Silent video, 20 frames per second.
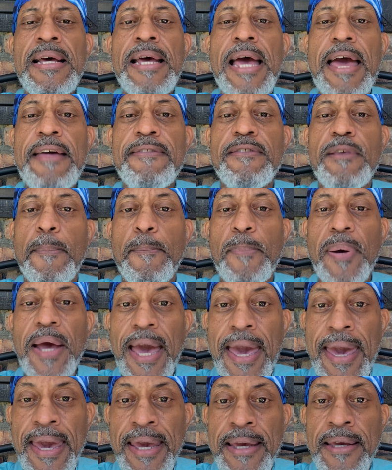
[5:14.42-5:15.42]
and the
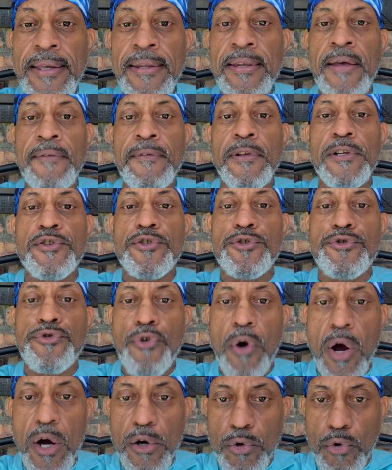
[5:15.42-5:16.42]
pain and the
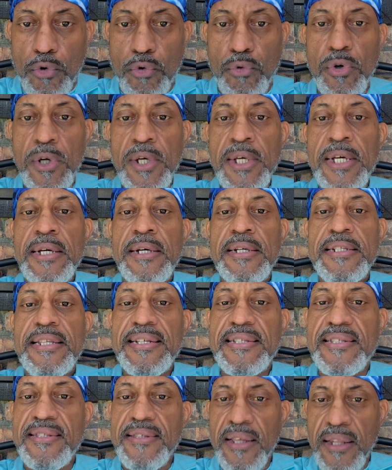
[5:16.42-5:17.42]
struggle
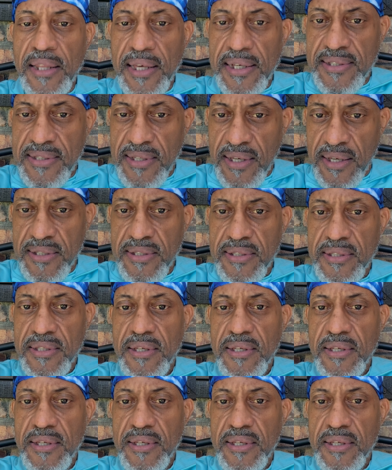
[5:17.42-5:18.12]
that still exists.